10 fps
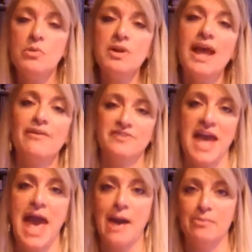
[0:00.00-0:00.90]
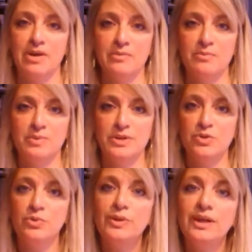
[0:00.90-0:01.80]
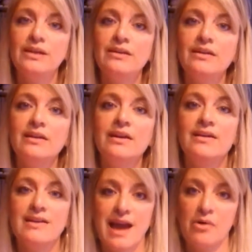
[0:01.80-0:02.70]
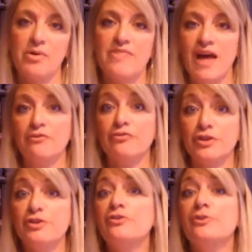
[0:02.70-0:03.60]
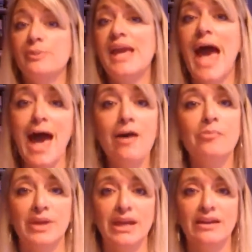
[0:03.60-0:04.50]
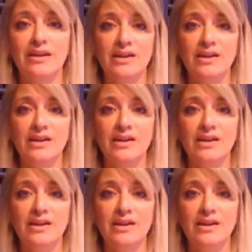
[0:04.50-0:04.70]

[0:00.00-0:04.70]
What would have to happen between now and then for you to be happy